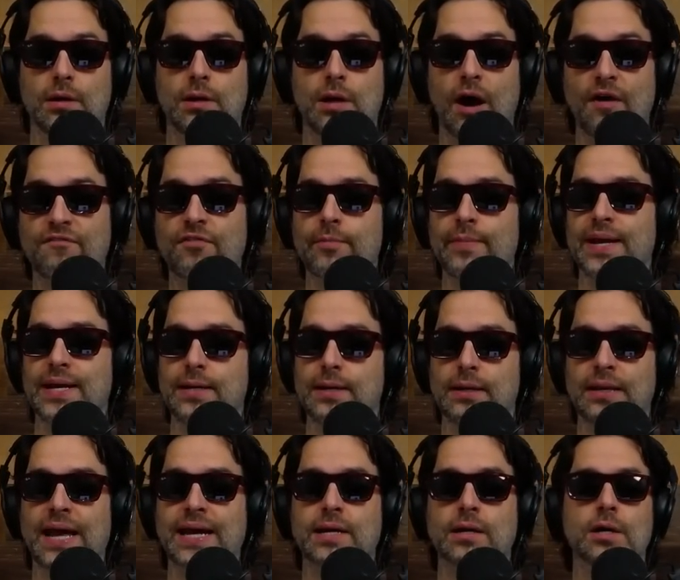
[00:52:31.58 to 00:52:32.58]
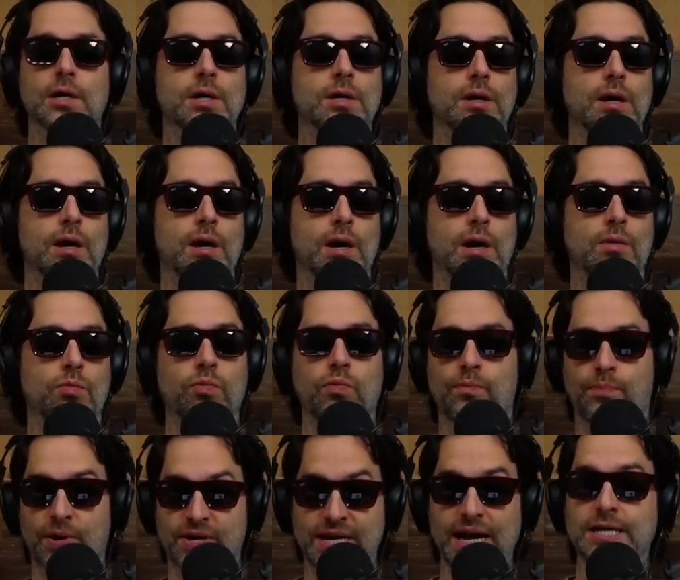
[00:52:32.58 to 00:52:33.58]
government, like, uh,
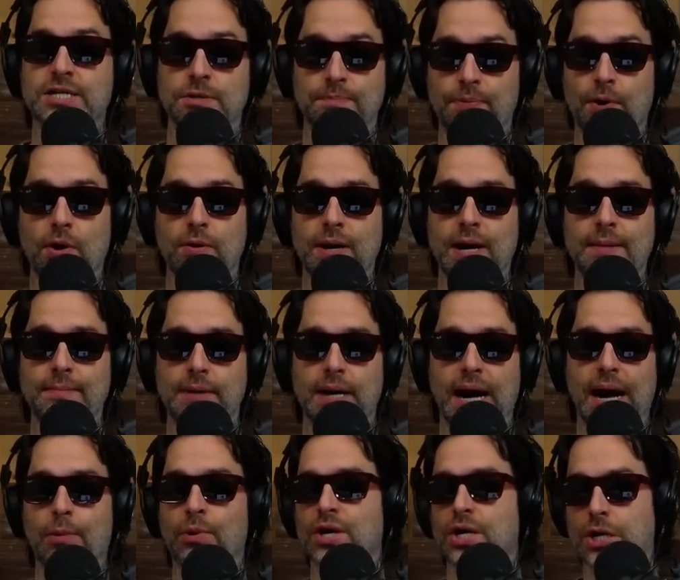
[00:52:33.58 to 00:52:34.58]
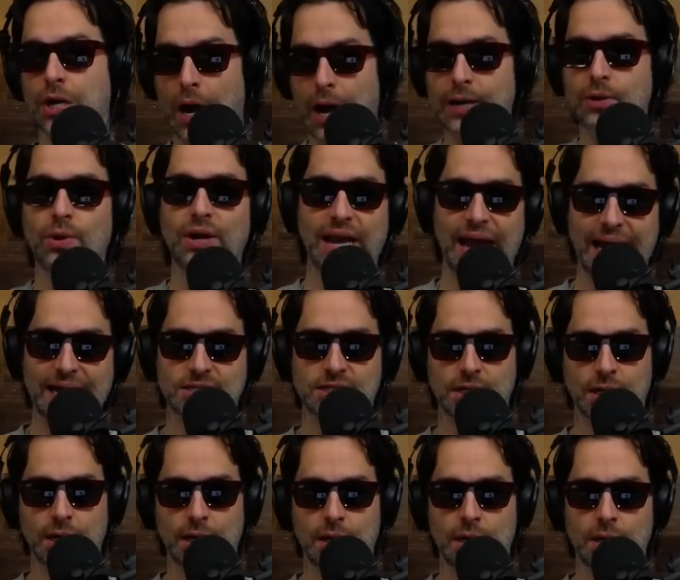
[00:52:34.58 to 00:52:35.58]
protection program. I would have gone to
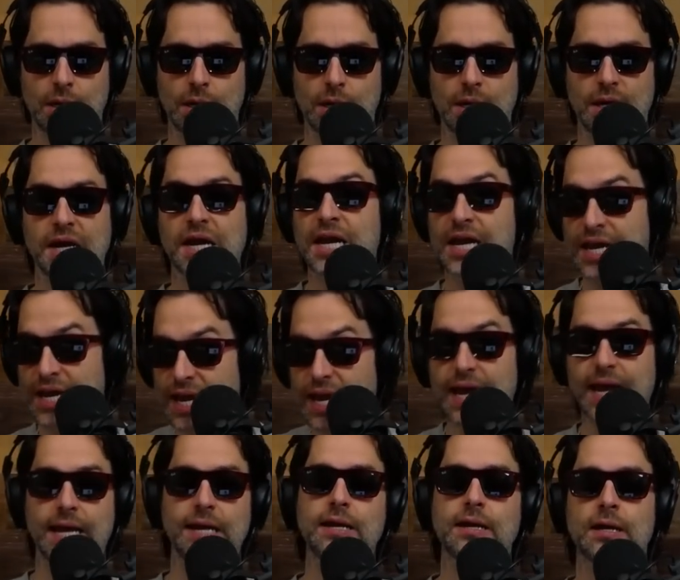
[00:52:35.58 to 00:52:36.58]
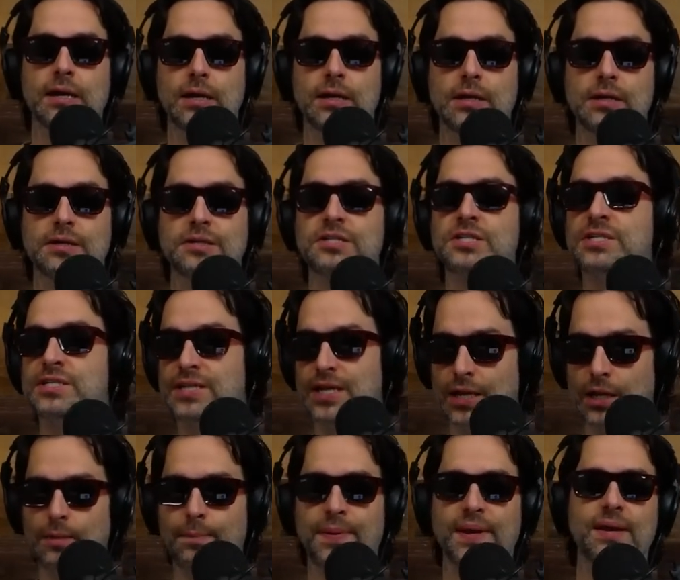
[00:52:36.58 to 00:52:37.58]
Alaska, hid,
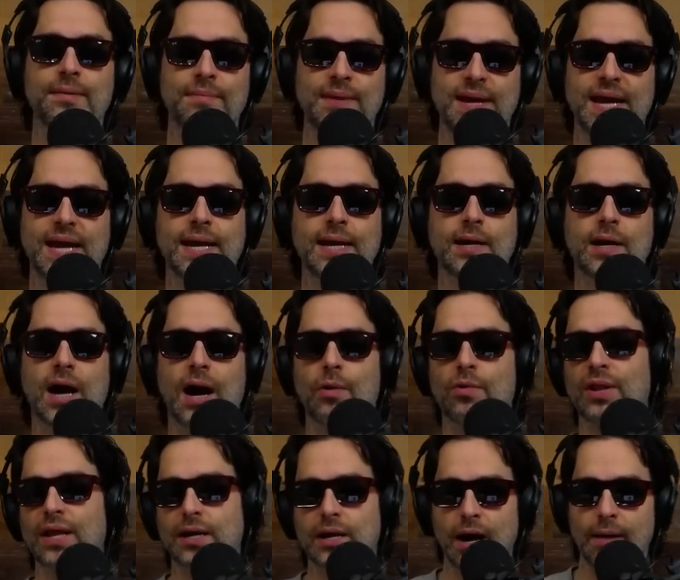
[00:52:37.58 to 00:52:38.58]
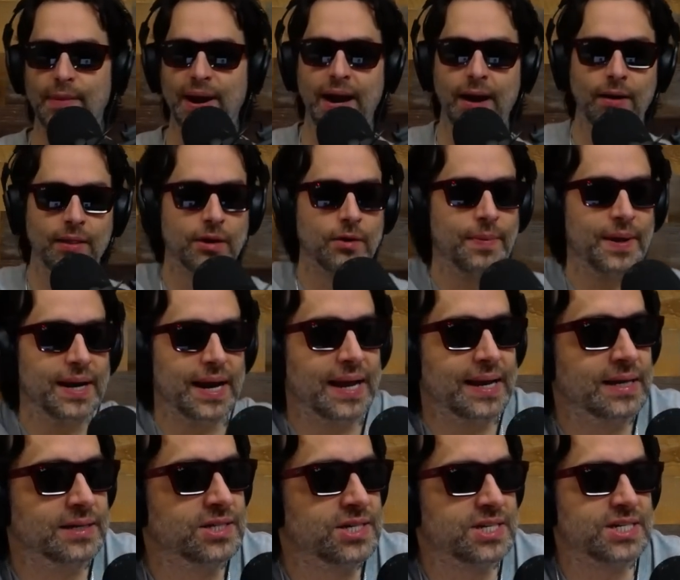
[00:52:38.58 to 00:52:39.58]
still been me, I would have like cut my hair a little bit and
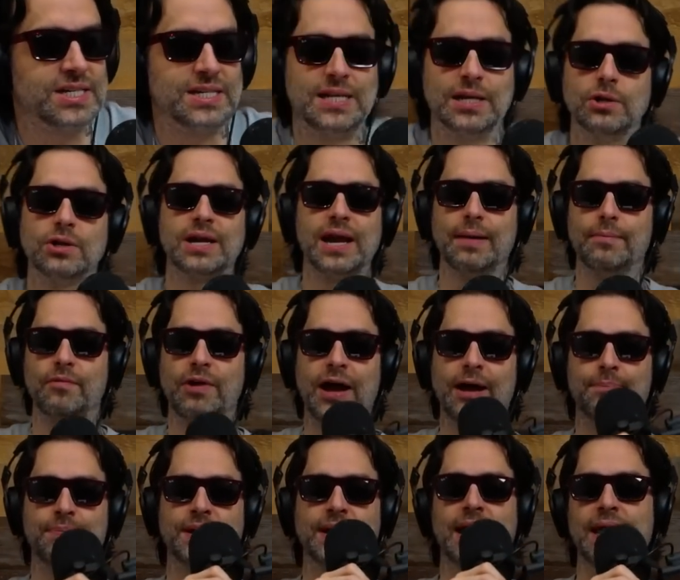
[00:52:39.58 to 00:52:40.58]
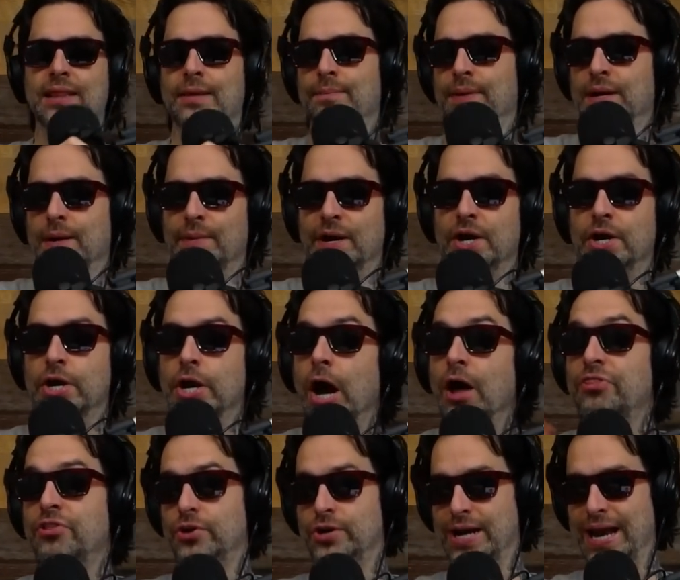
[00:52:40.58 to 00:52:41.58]
then still kept rapping and then become
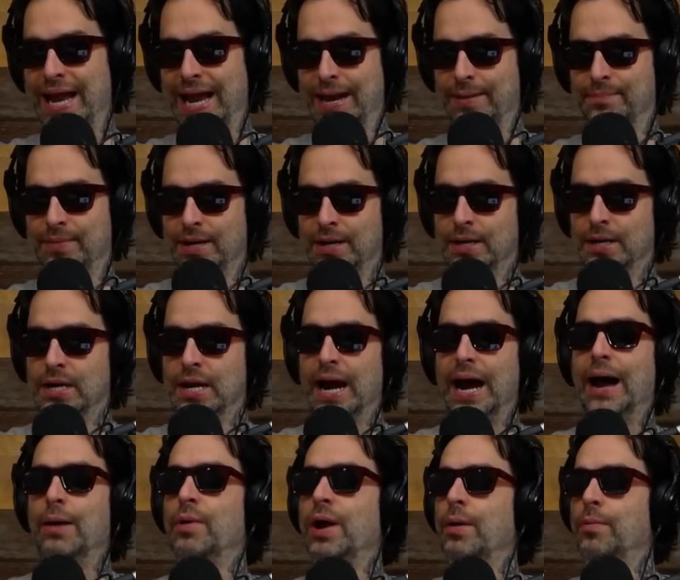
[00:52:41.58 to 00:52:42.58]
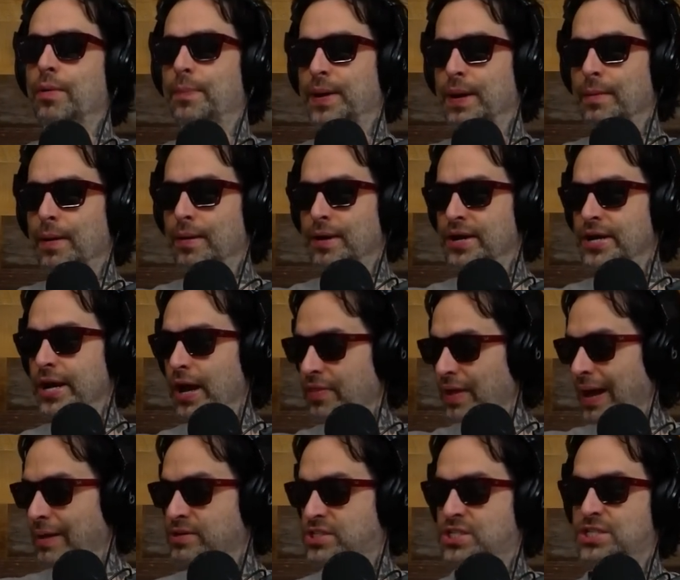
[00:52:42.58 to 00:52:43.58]
another name. I would, I would have become
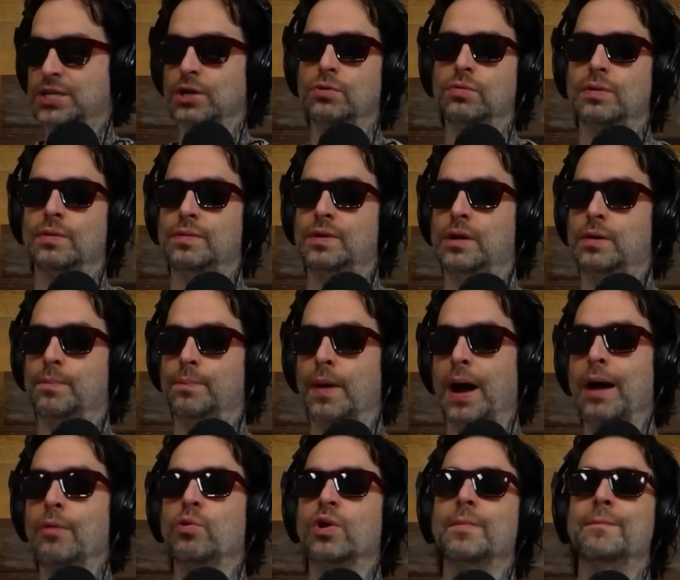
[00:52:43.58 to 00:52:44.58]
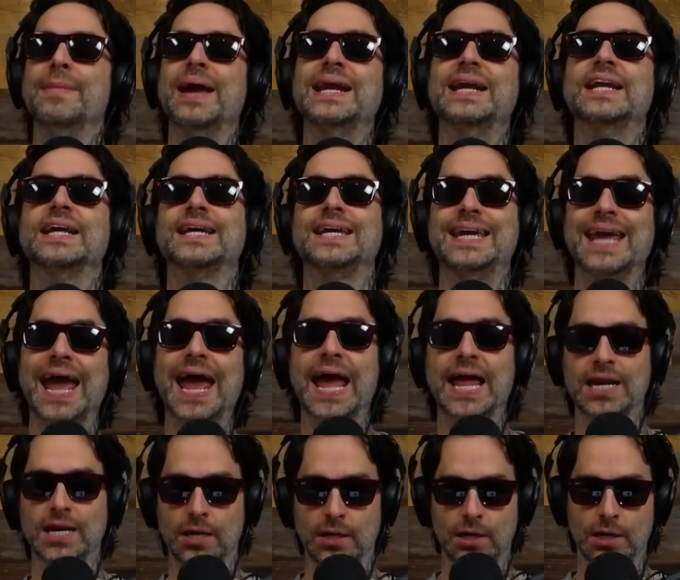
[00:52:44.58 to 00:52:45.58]
another, I was still, I would have made it
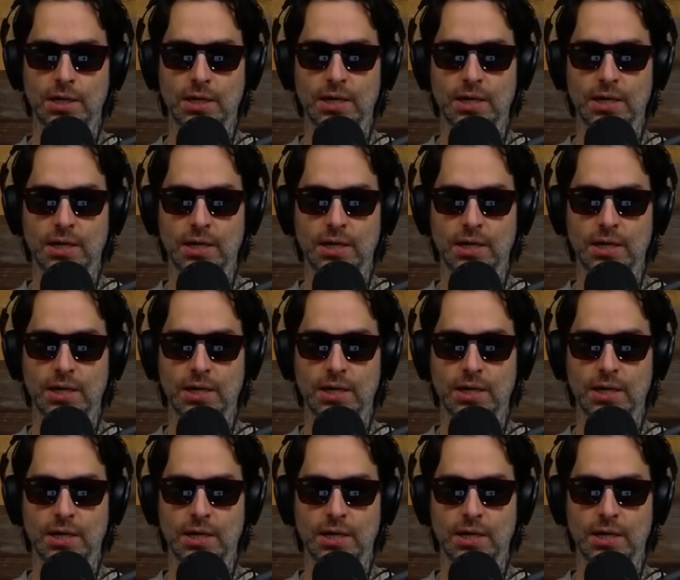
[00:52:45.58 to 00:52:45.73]
again